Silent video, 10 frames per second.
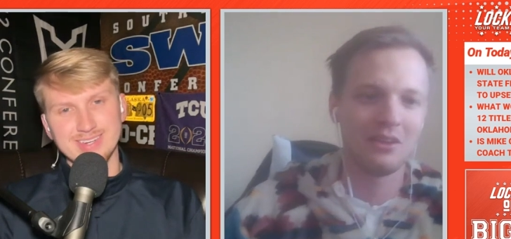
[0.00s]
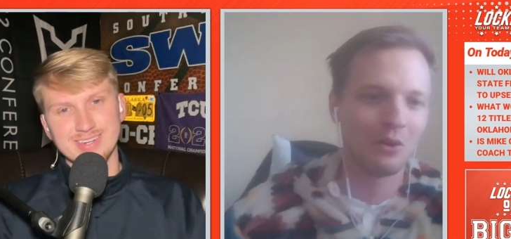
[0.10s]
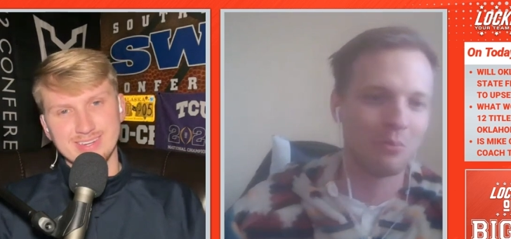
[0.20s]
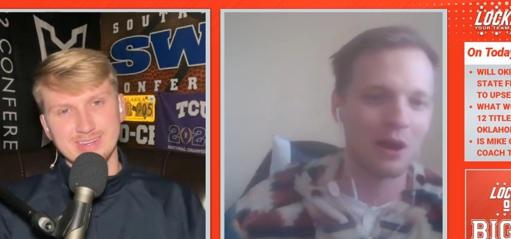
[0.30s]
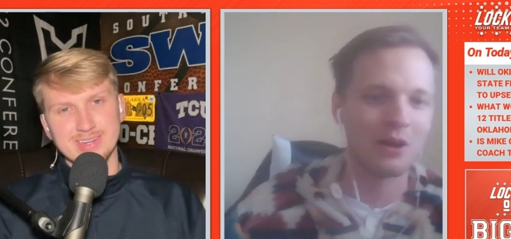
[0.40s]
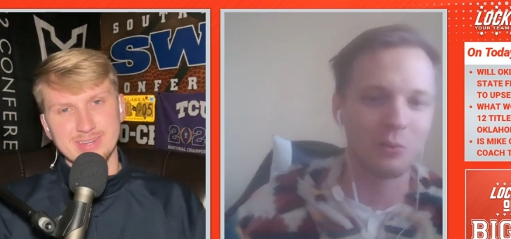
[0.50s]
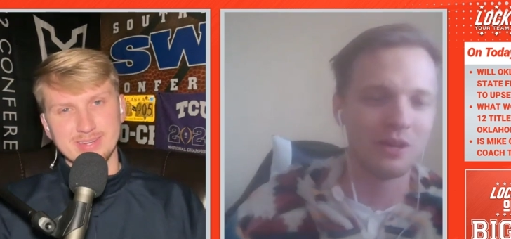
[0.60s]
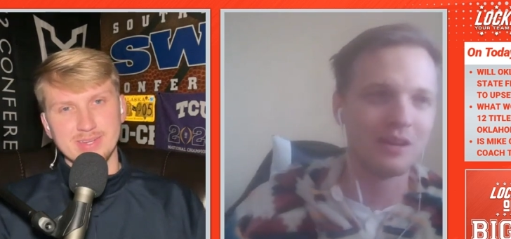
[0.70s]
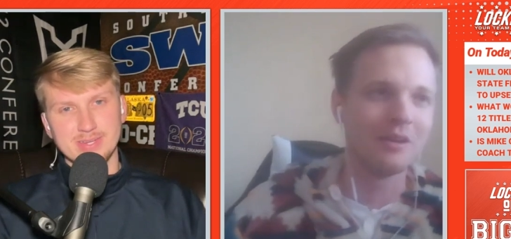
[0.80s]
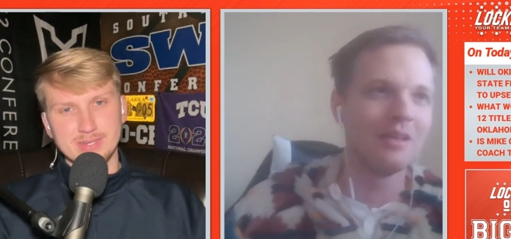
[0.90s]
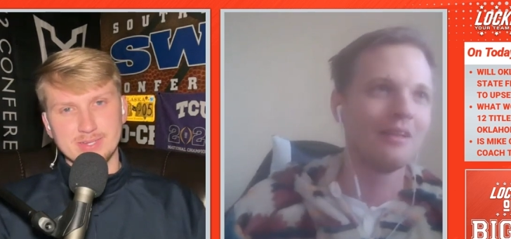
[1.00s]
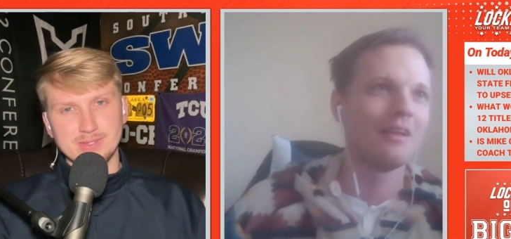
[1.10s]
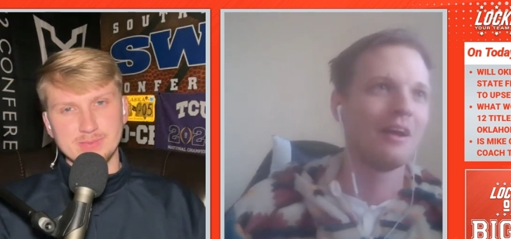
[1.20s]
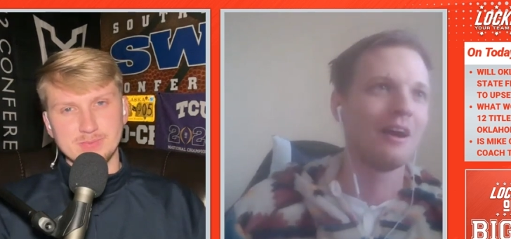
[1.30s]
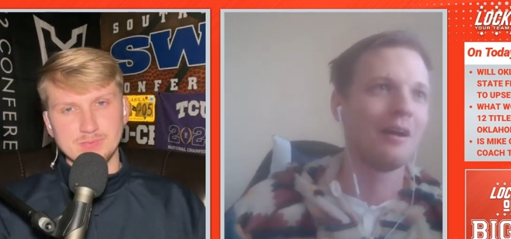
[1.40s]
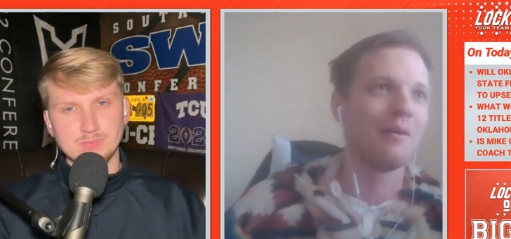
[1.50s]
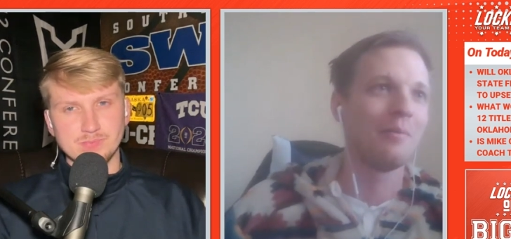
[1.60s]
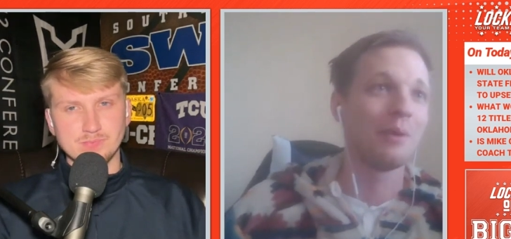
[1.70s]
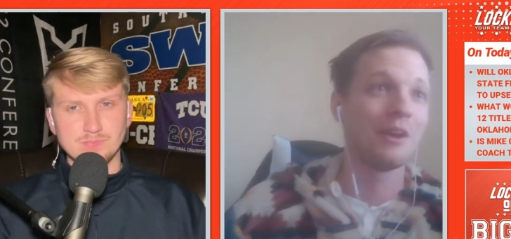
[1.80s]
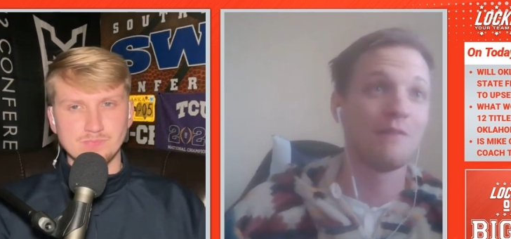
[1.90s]
Speaker 1: know, Brandon Weeden. Uh,
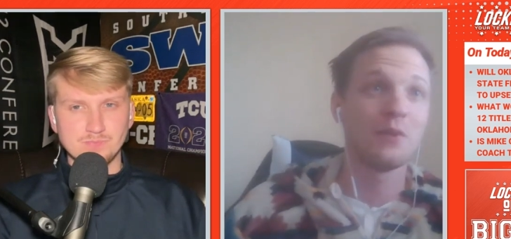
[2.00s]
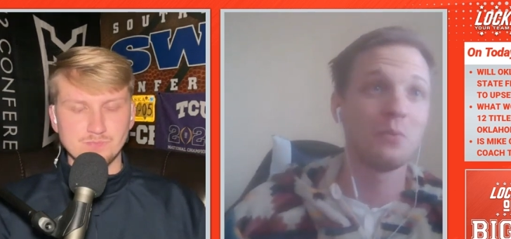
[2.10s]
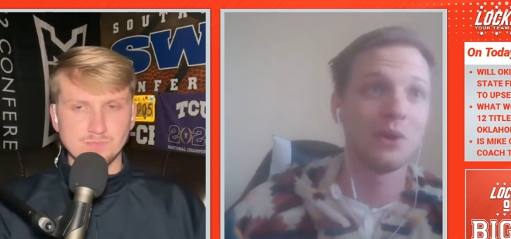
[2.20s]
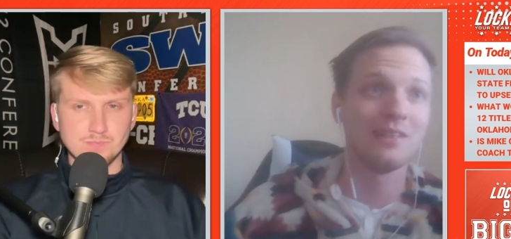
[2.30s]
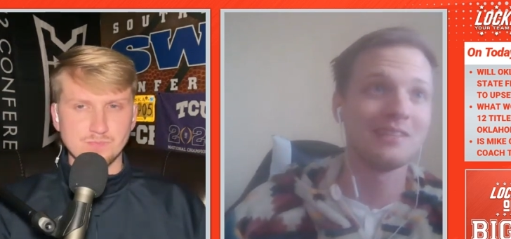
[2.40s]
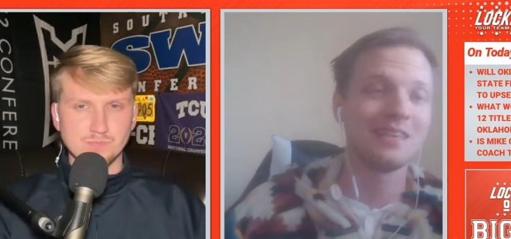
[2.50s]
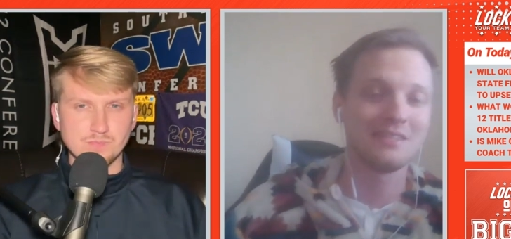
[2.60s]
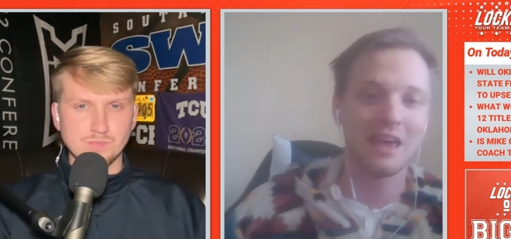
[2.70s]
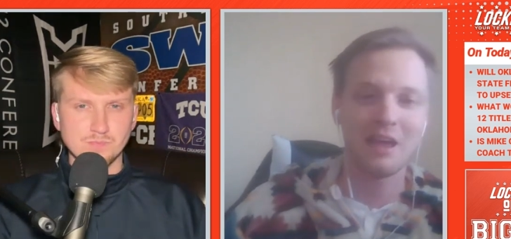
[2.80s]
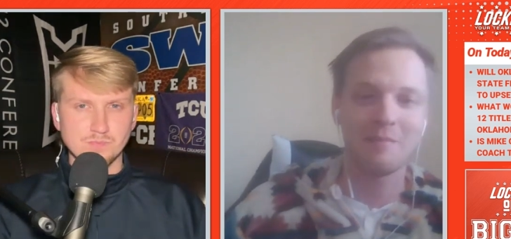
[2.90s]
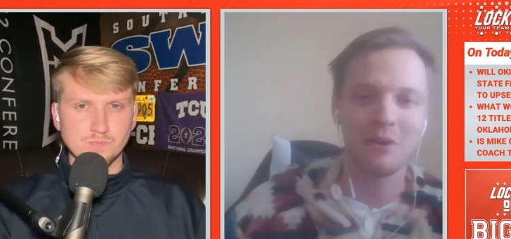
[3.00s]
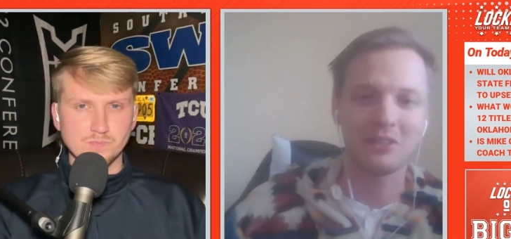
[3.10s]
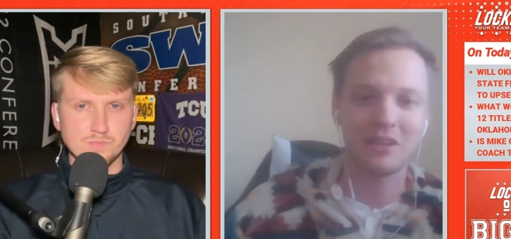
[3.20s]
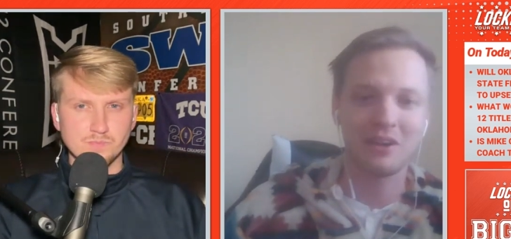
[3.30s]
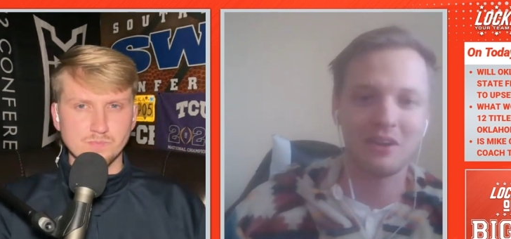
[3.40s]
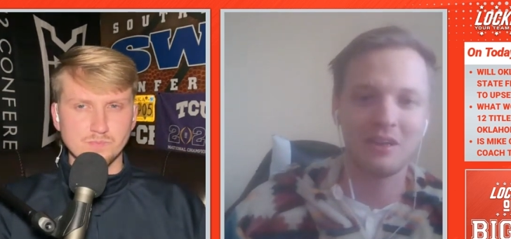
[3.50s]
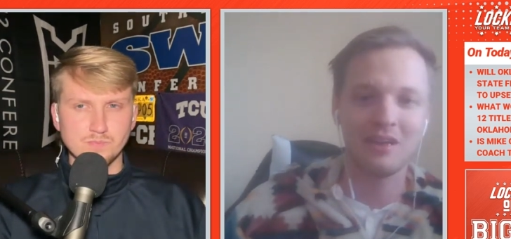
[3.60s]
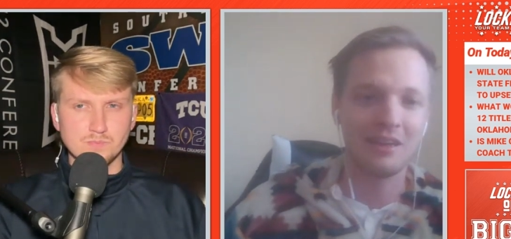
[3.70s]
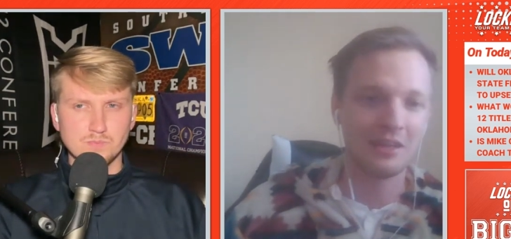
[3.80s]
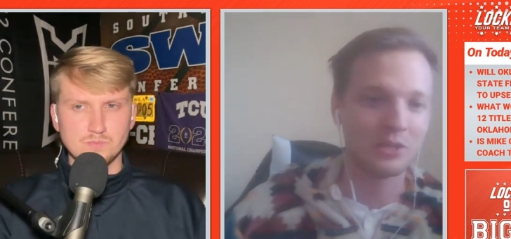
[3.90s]
but if he wins this game on Saturday,
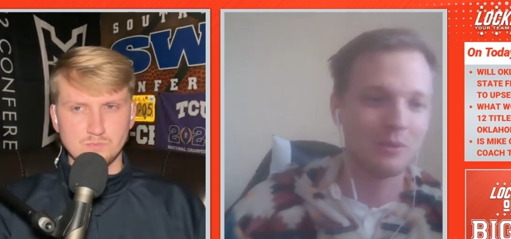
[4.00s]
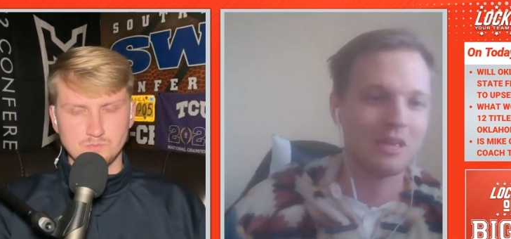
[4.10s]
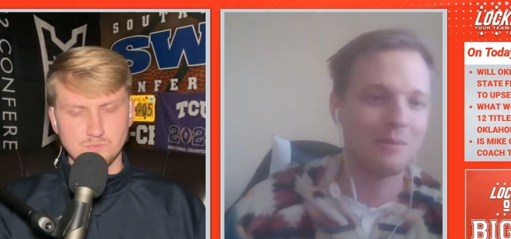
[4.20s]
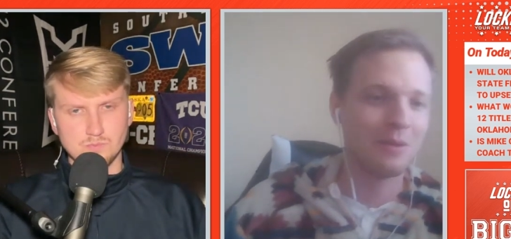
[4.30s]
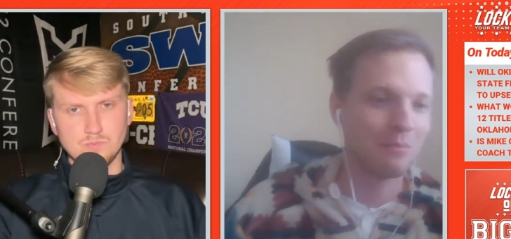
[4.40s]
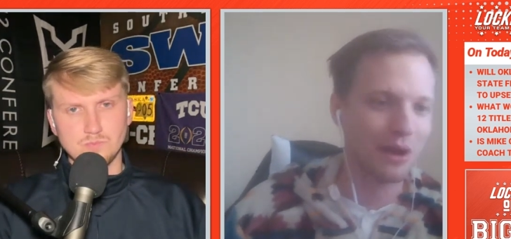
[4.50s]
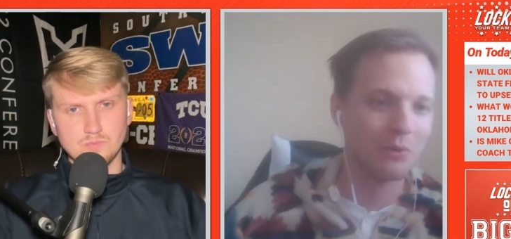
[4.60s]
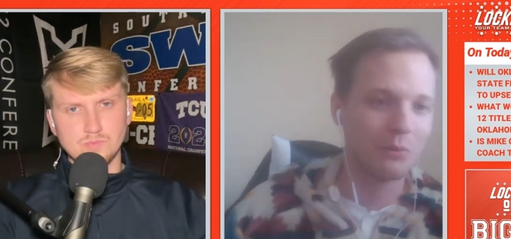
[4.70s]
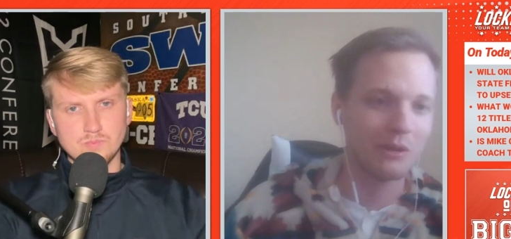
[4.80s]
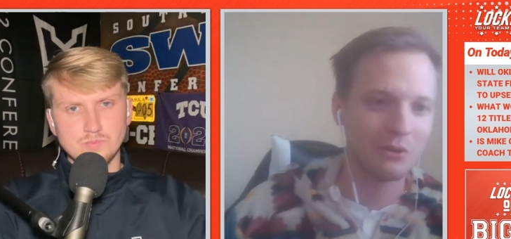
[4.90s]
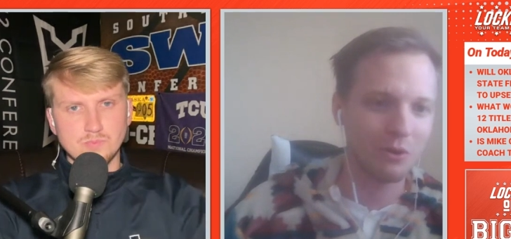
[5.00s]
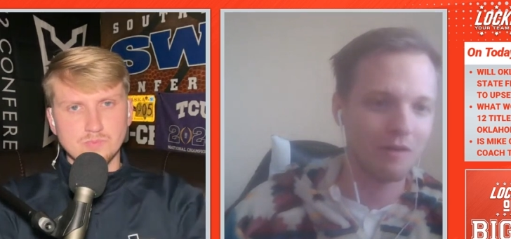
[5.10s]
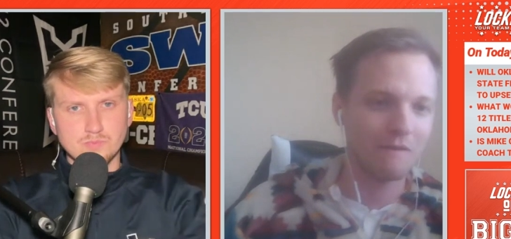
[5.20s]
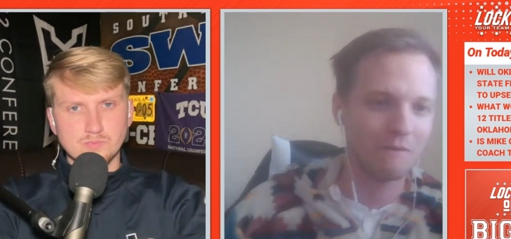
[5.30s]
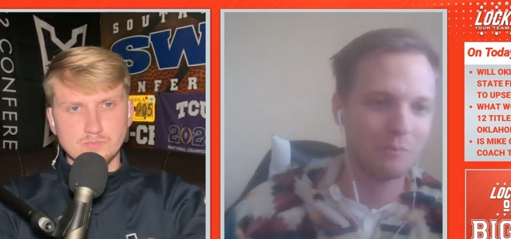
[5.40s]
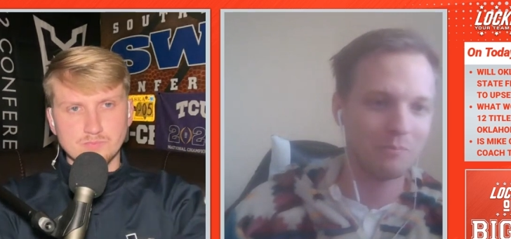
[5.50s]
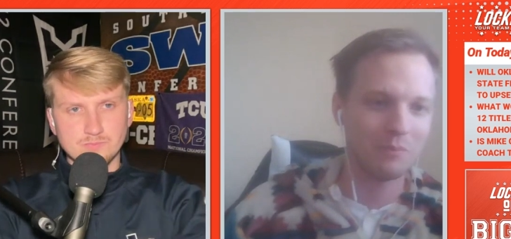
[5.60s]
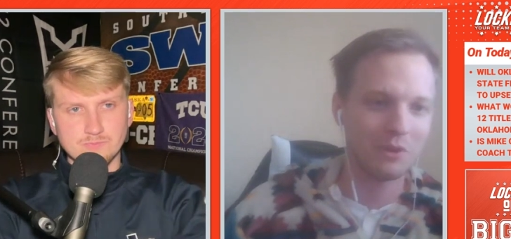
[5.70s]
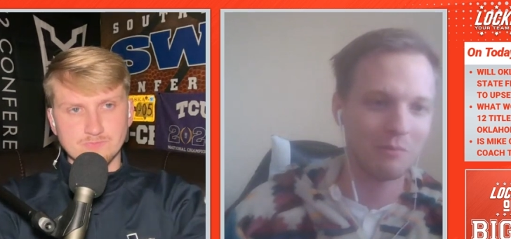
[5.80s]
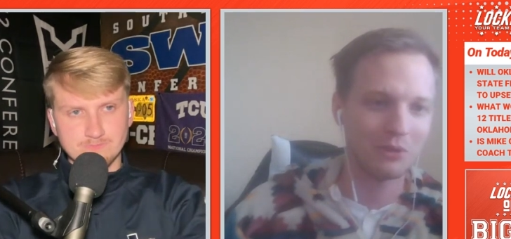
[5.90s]
it's going to be him and Brandon Weeden, who have,
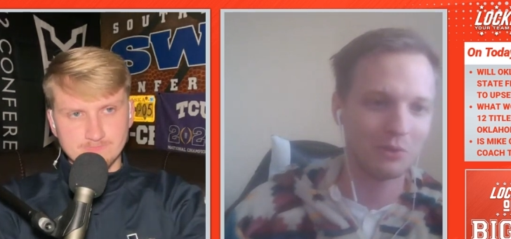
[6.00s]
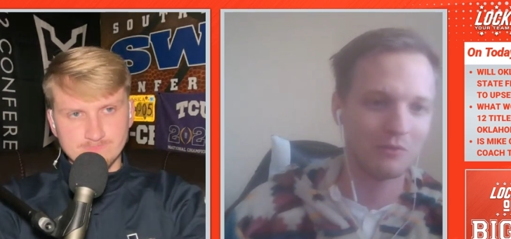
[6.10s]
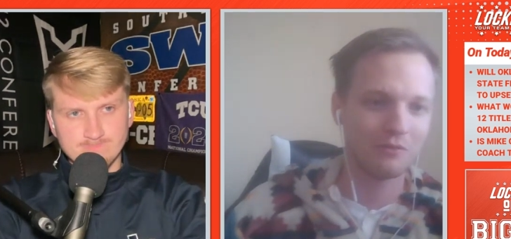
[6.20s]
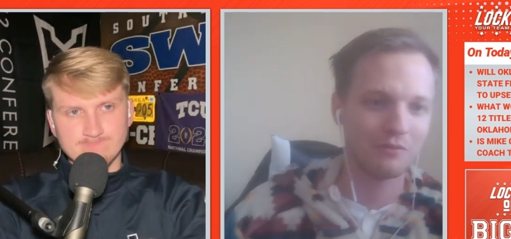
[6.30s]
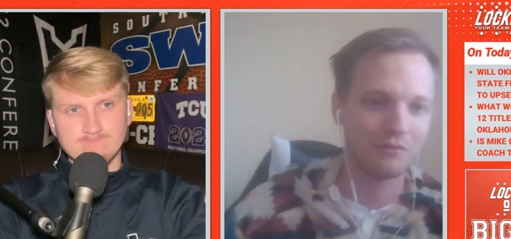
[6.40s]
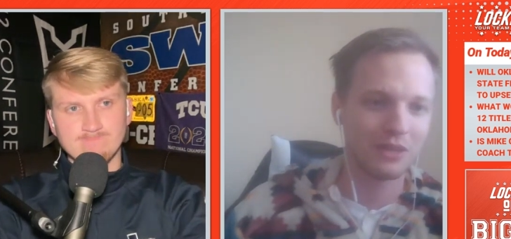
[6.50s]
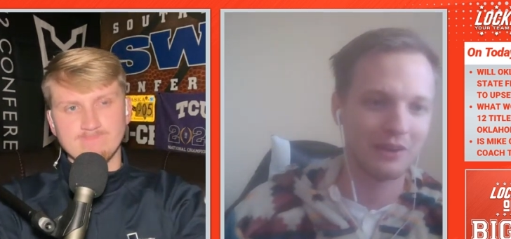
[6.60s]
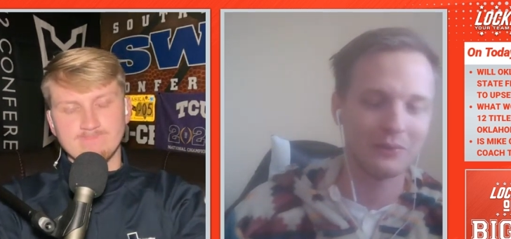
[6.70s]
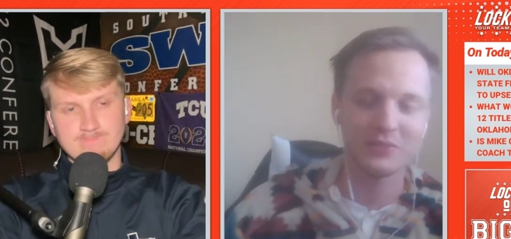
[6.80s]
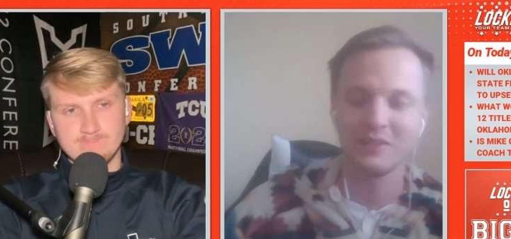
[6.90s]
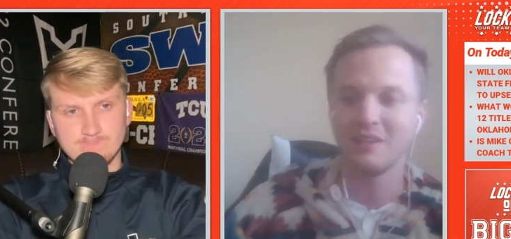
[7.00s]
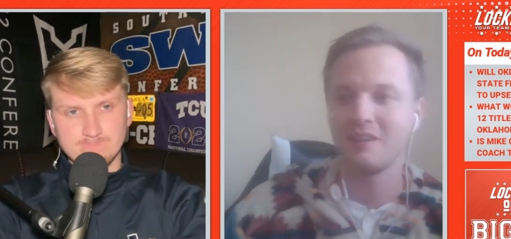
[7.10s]
you know, Big twelve titles.